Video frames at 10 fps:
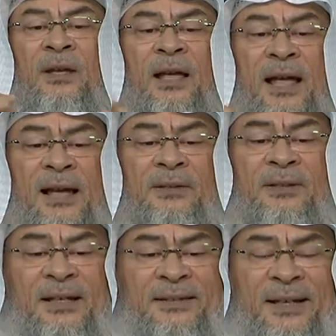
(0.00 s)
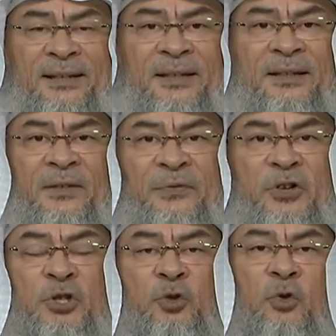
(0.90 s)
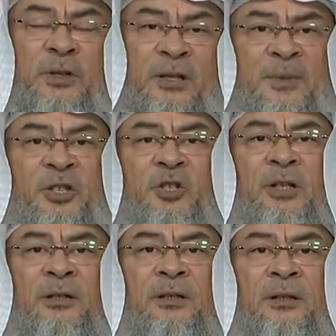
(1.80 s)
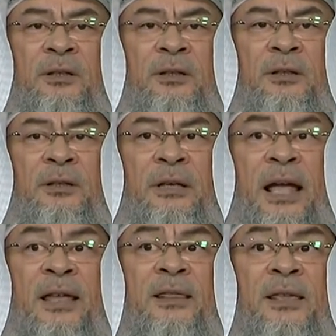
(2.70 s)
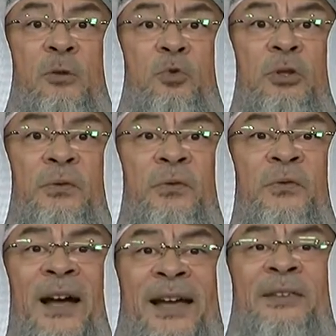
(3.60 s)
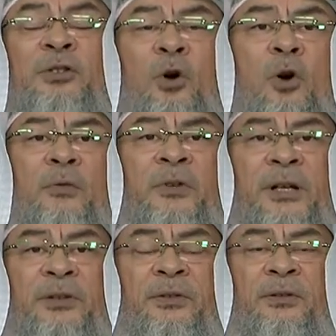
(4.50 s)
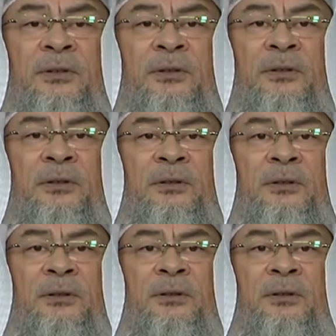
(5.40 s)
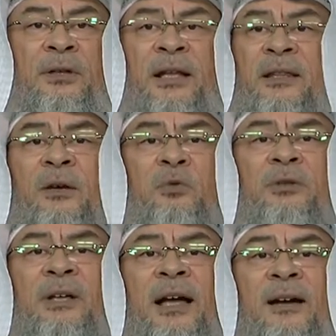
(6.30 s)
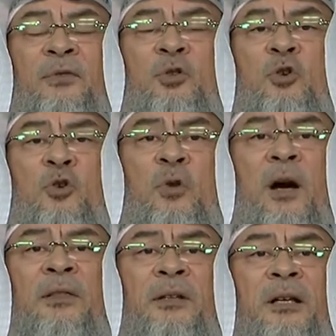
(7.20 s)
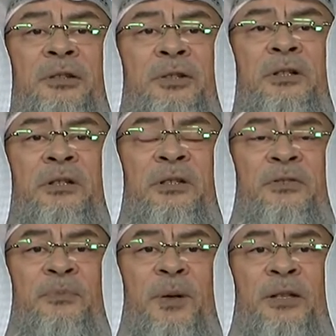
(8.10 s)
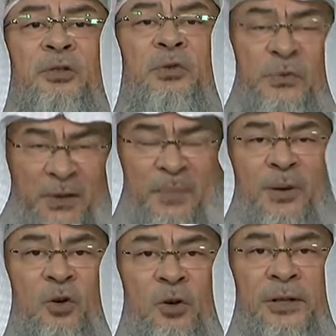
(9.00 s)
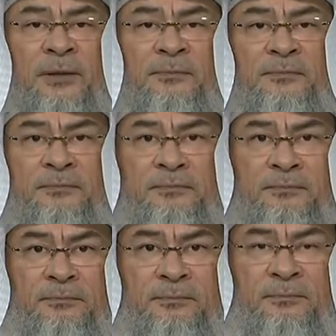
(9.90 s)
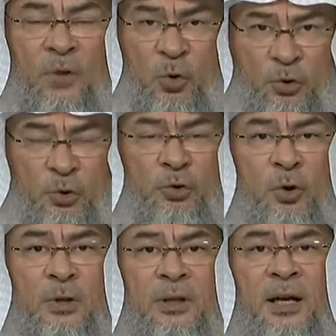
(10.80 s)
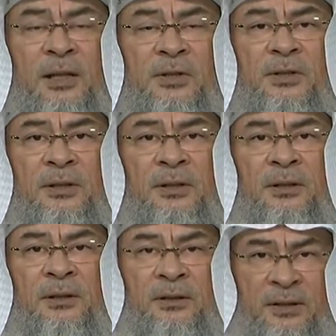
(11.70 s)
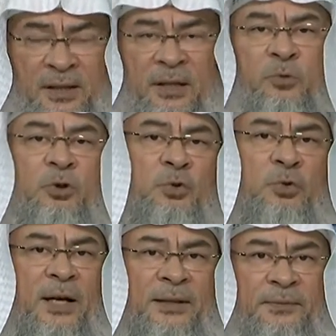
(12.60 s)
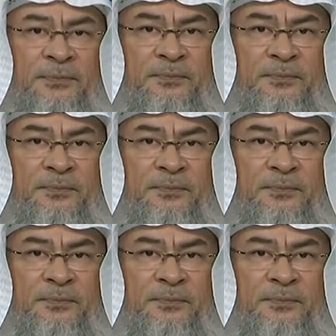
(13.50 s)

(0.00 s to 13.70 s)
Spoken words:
and attending the first row in the masjid, and they would fight over it, and they would have no other alternative but to flip a coin or to draw the lots, then they would do that.